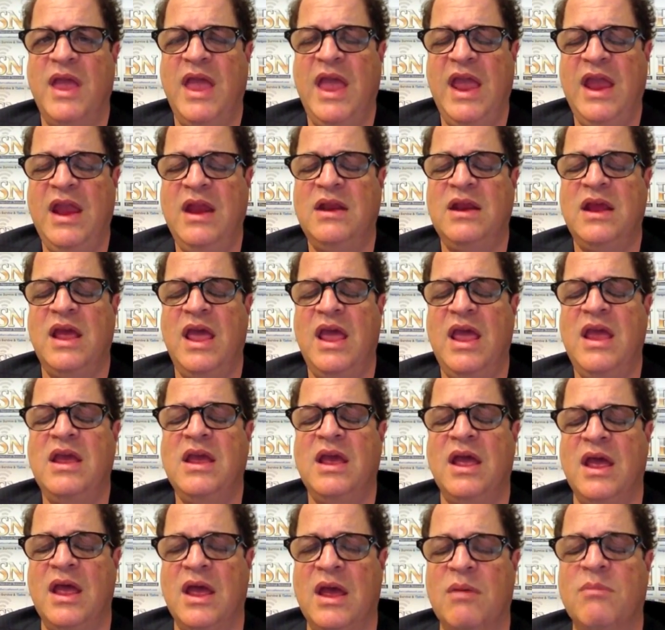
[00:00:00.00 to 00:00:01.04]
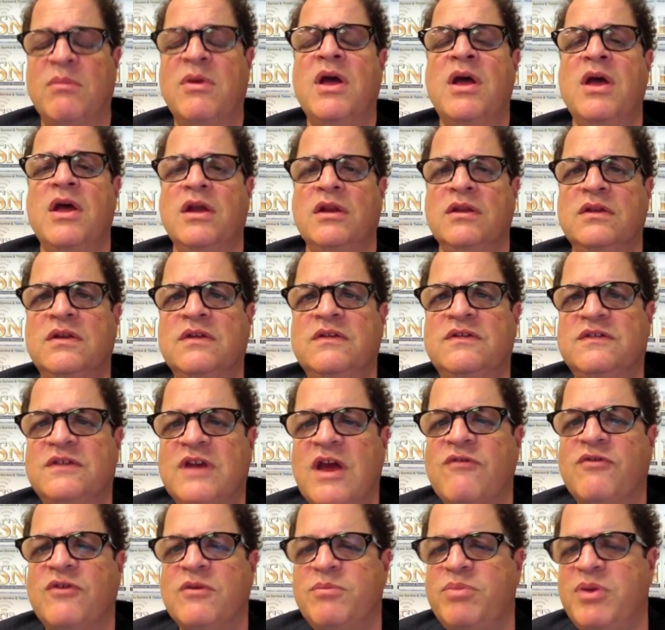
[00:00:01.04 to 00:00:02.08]
8 a.m. to
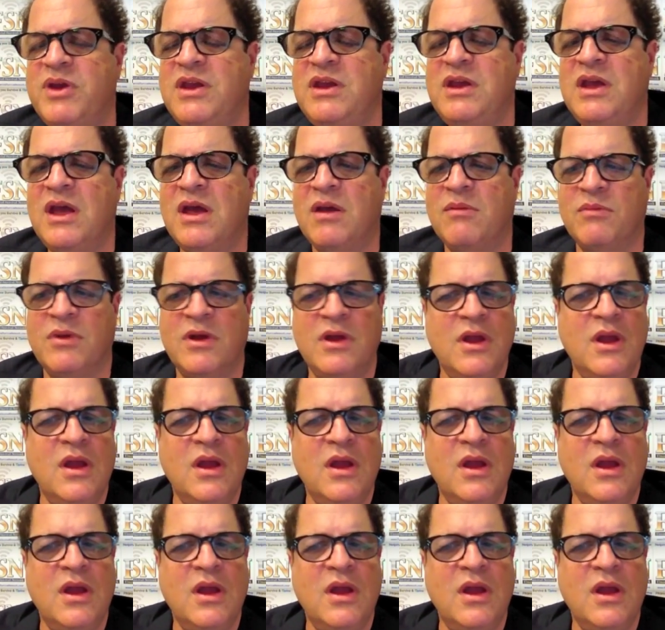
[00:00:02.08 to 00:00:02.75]
7 p.m.